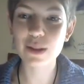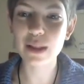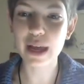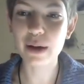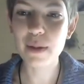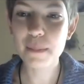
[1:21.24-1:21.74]

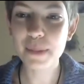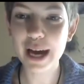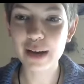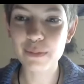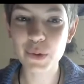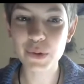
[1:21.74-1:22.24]
like
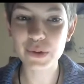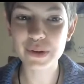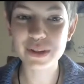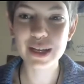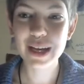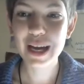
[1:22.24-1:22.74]
black
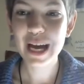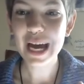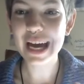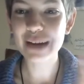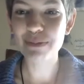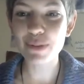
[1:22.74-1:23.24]
mold
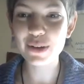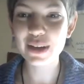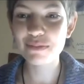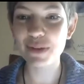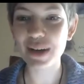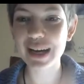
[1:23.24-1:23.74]
and burning
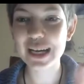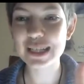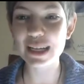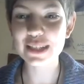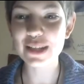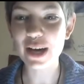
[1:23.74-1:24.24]
brakes,
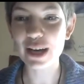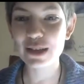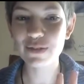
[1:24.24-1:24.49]
exhaust